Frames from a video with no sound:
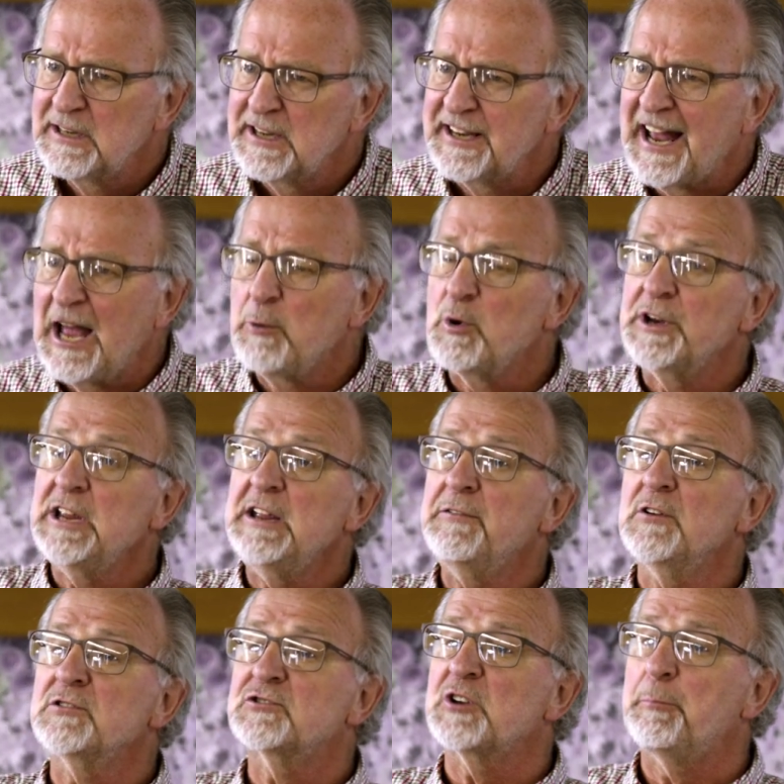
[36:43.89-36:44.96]
And I would
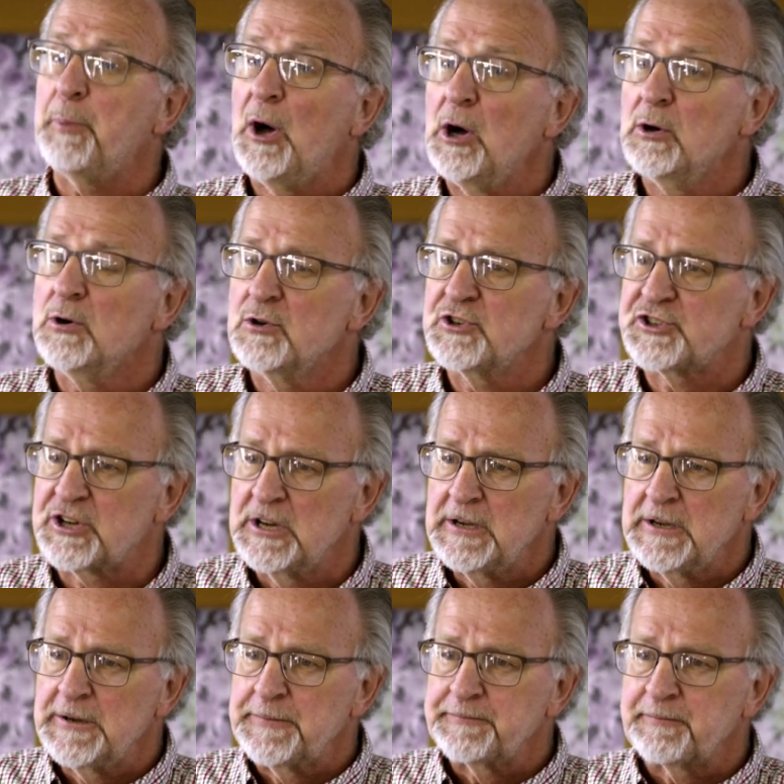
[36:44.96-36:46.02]
even suppose
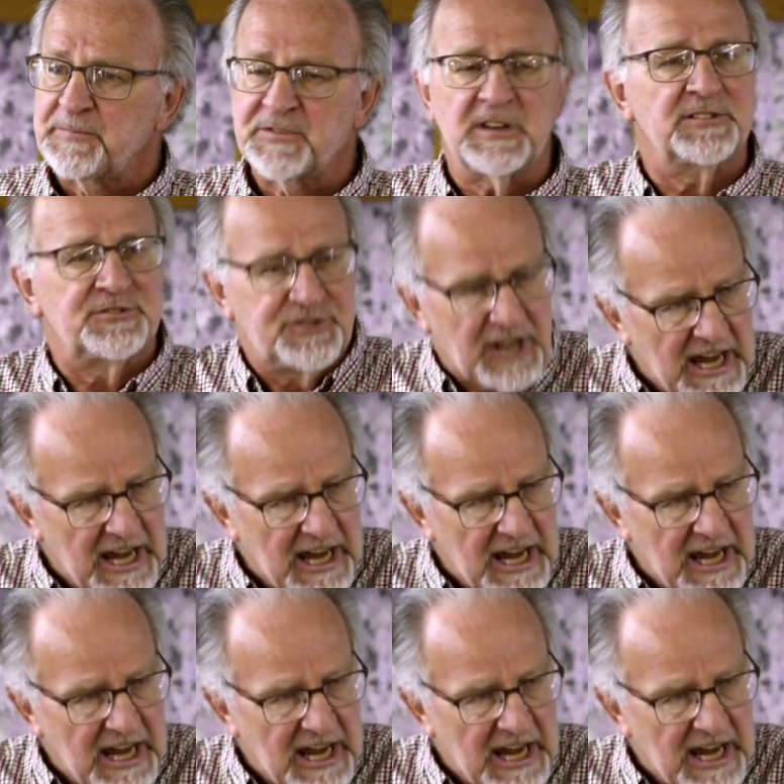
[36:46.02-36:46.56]
that